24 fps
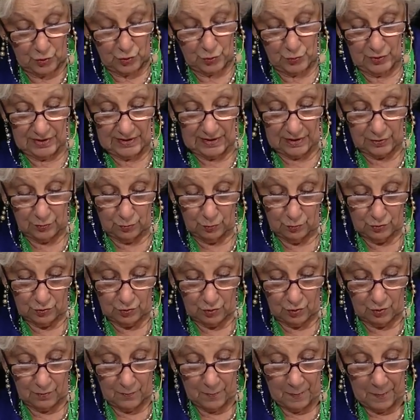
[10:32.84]
or under the
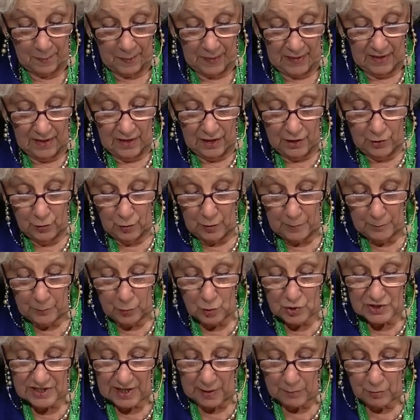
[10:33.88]
dictatorship
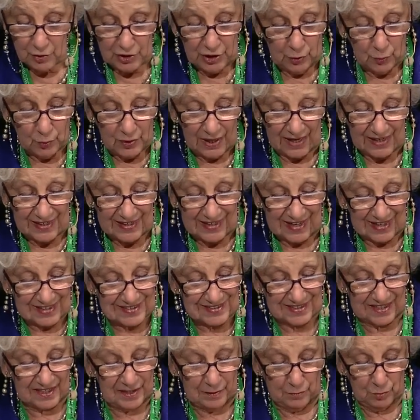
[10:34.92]

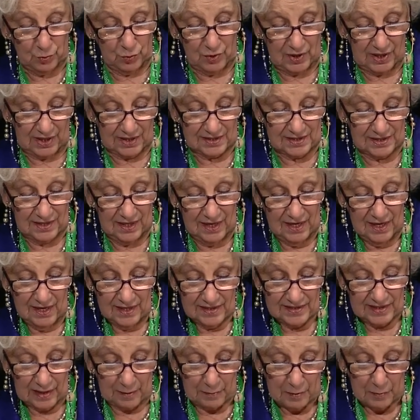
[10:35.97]
and follow the
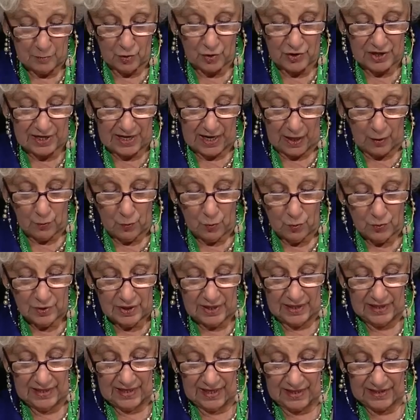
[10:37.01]
dictatorship. It's not about
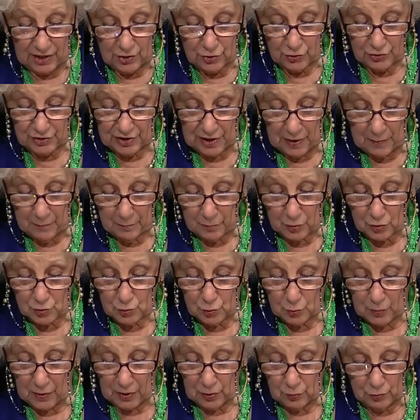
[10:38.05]
witch hunting. That's
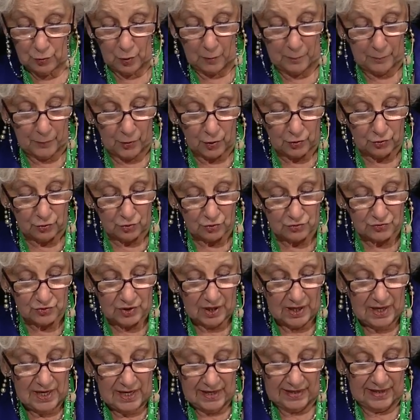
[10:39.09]
not what we want. We
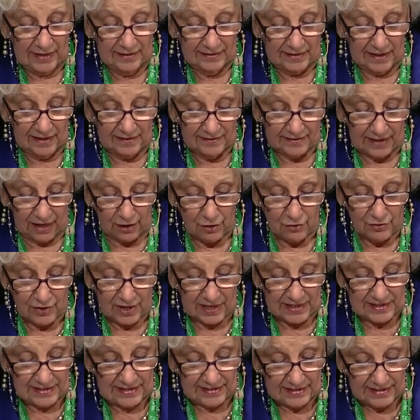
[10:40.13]
know that even back then
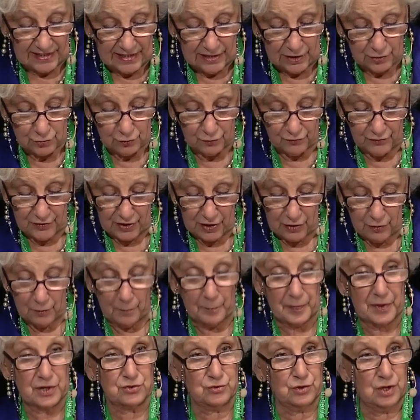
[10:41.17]
there were a few who
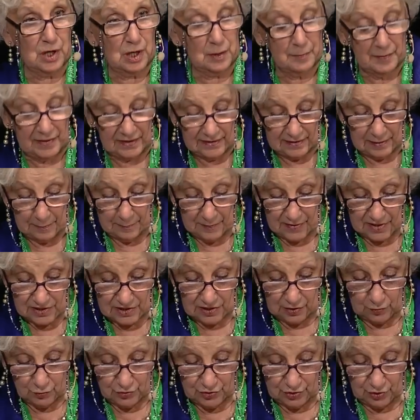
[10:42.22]
tried to
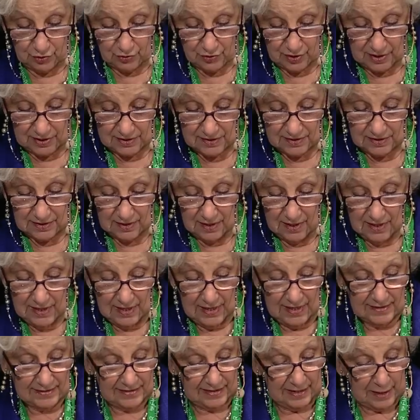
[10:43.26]
resist and had
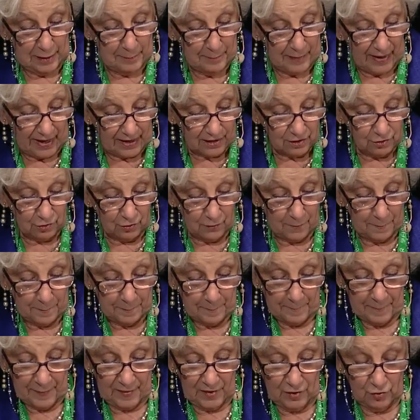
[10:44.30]
personal harassment.